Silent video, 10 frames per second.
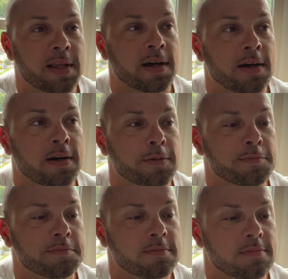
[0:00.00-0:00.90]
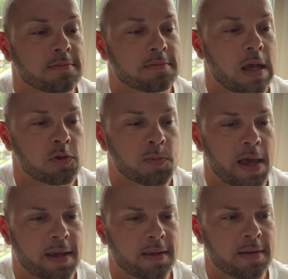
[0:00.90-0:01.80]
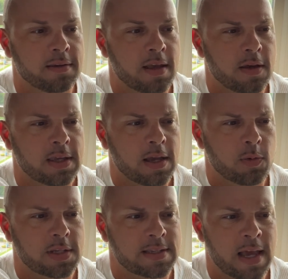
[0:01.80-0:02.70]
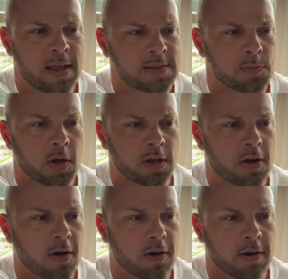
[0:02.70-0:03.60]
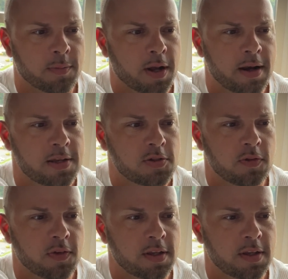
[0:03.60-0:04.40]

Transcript: Um, I was back and I think I went to Dallas and bought a car, bought an SUV.